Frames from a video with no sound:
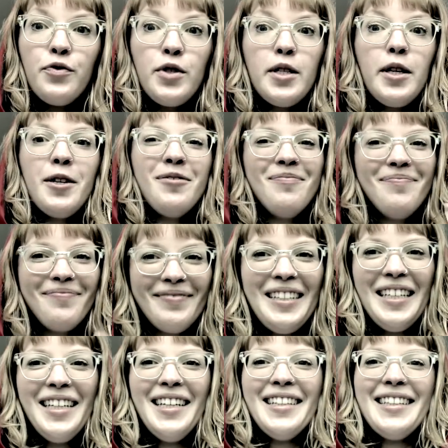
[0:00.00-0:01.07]
So
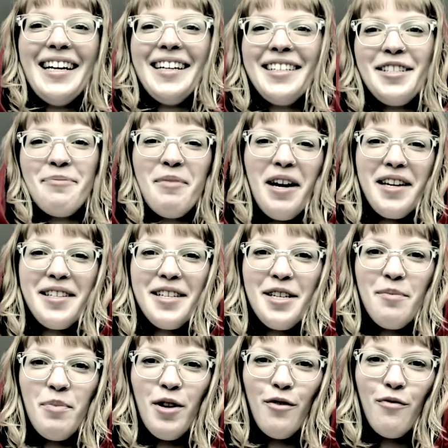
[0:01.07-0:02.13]
that is my
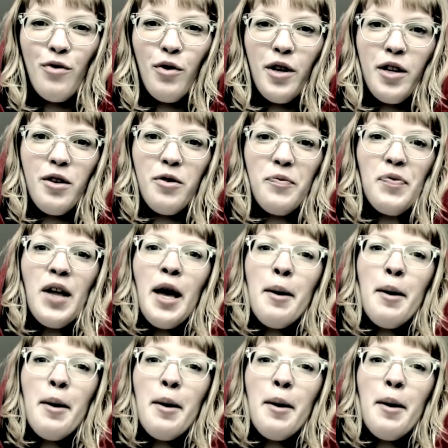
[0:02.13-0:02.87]
tidbit for you.